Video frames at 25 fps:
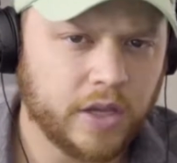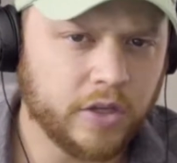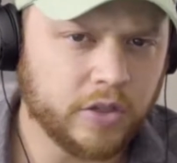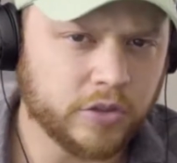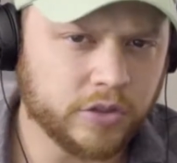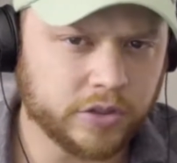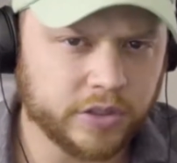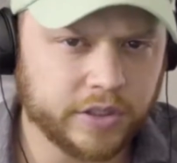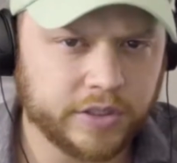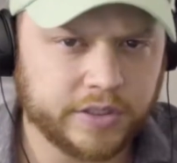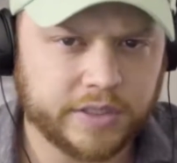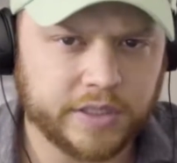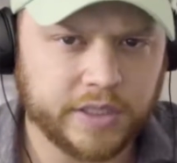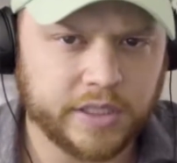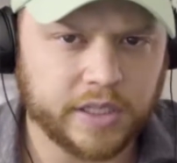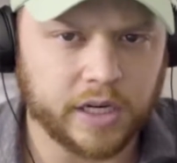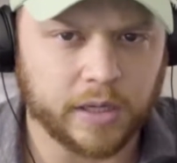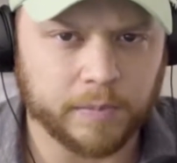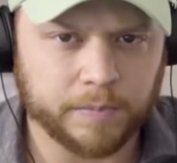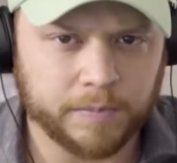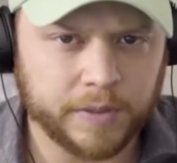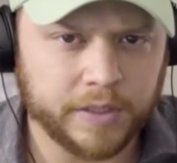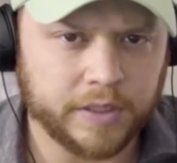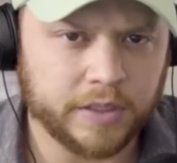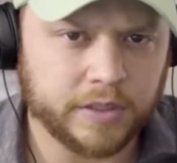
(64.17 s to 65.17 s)
I usually see
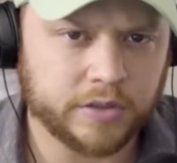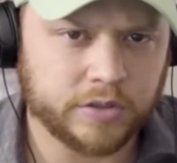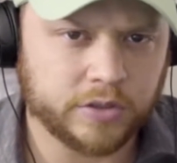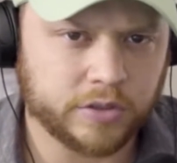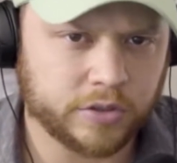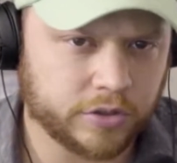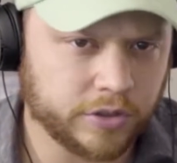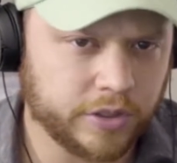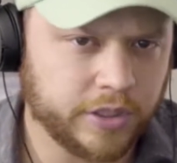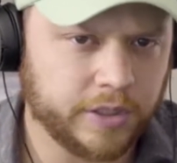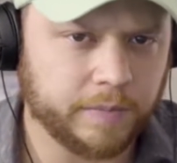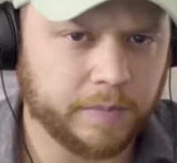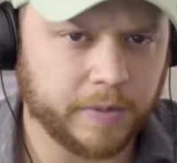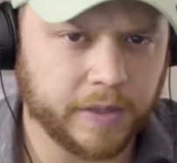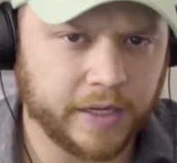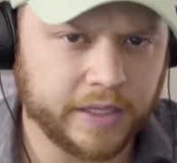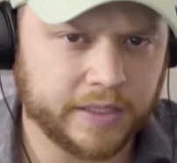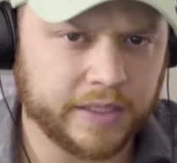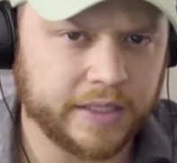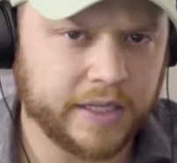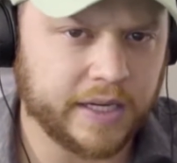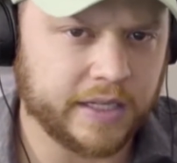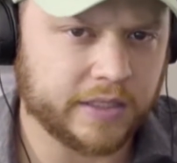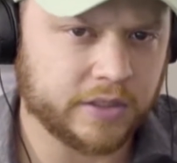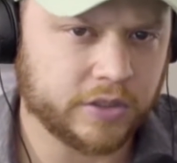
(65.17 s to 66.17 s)
companies treat
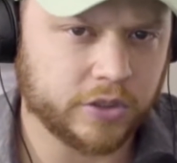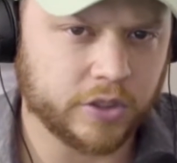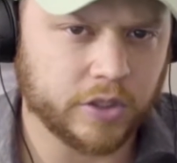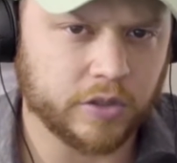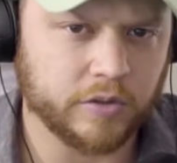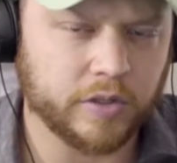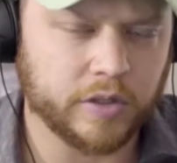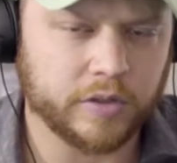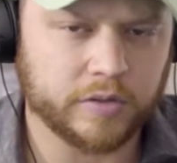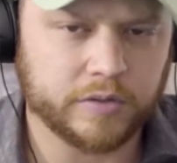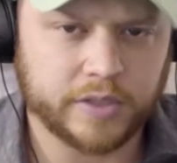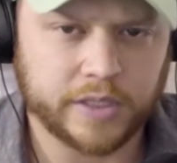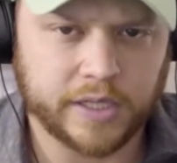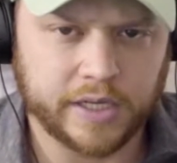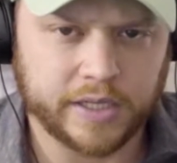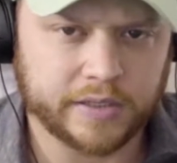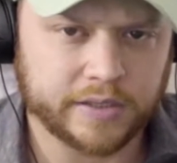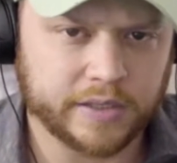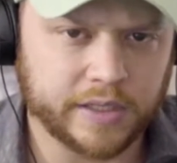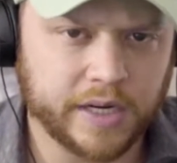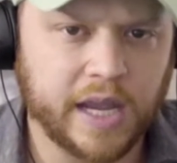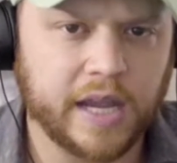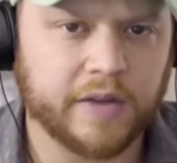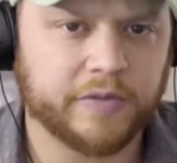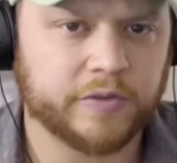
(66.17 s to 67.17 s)
podcast show notes
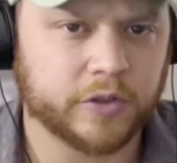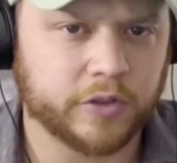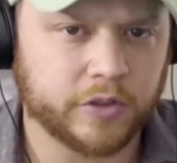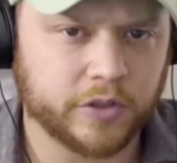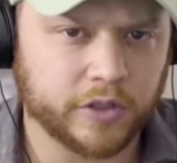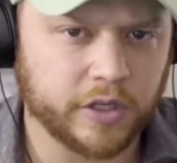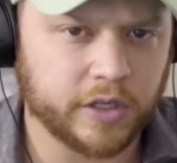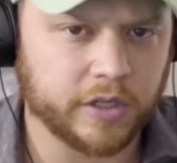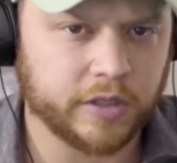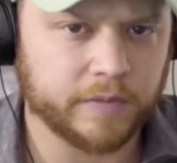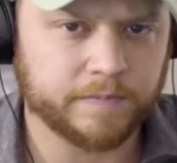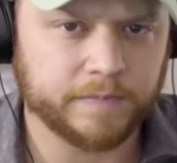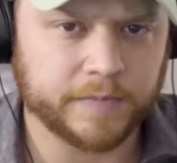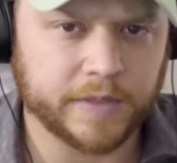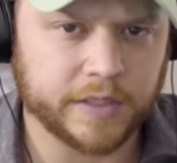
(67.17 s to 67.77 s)
as an afterthought.